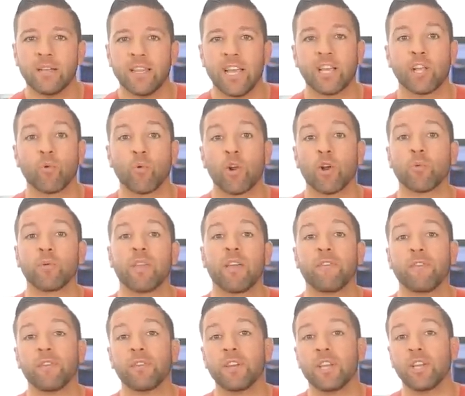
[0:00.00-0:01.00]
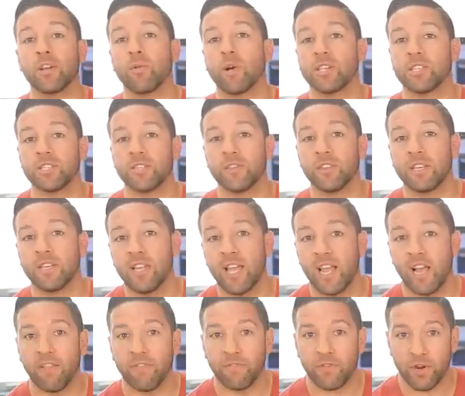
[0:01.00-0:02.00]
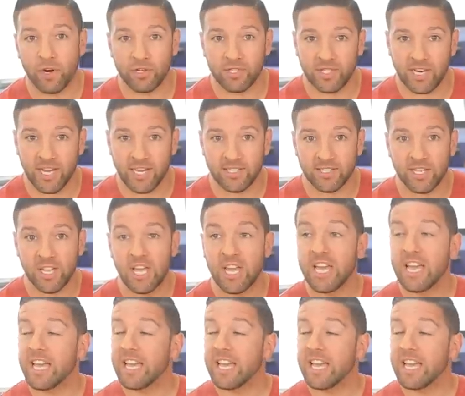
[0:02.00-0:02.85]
that could work with F L D Question of the Day on Thursdays.